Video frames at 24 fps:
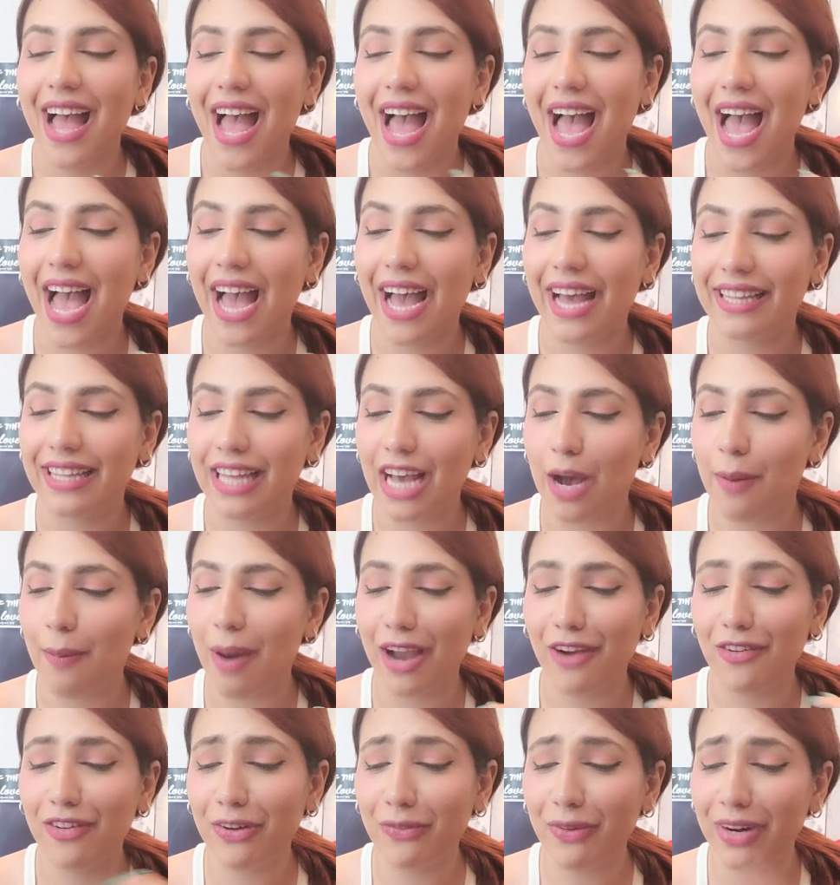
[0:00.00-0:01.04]
And
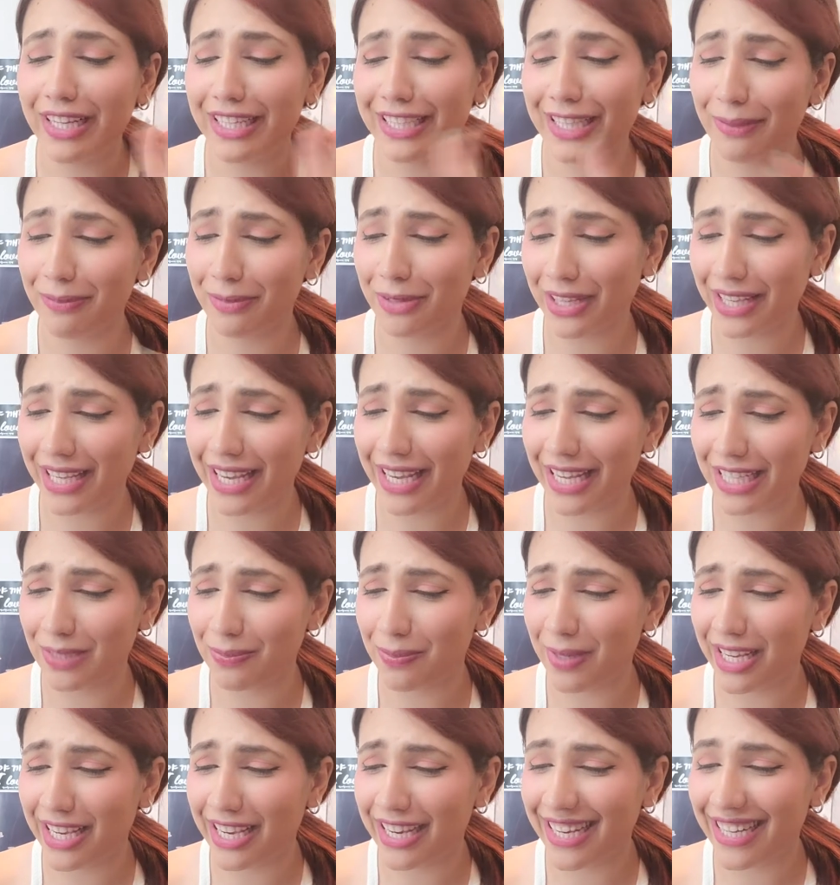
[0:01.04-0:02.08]
I really wanted them to kiss,
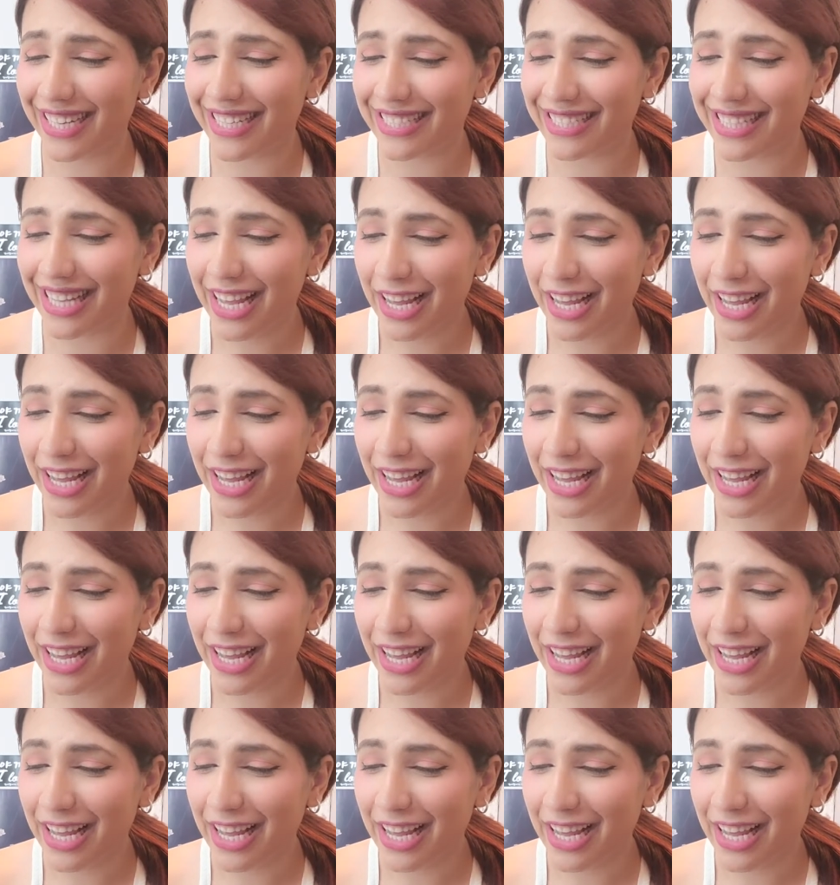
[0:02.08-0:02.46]
because